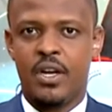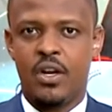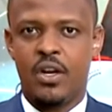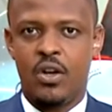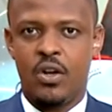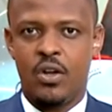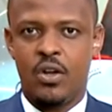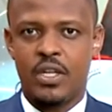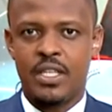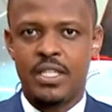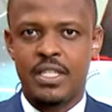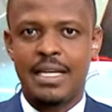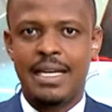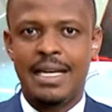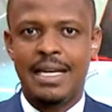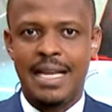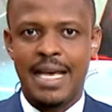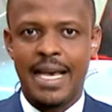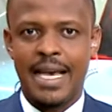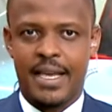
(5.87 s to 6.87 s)

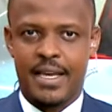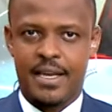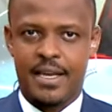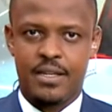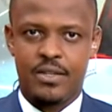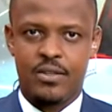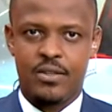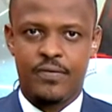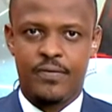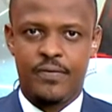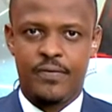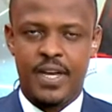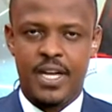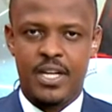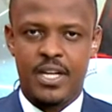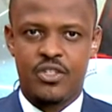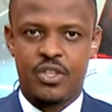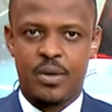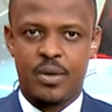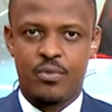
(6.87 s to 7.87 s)
Loilei
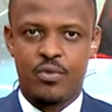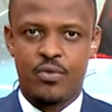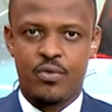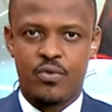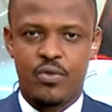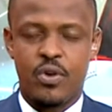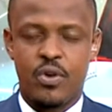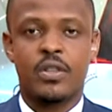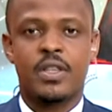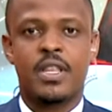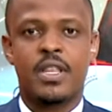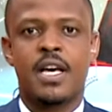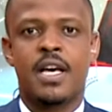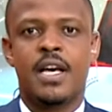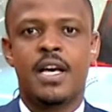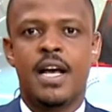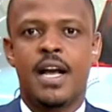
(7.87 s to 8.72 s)
Village, Samburu North,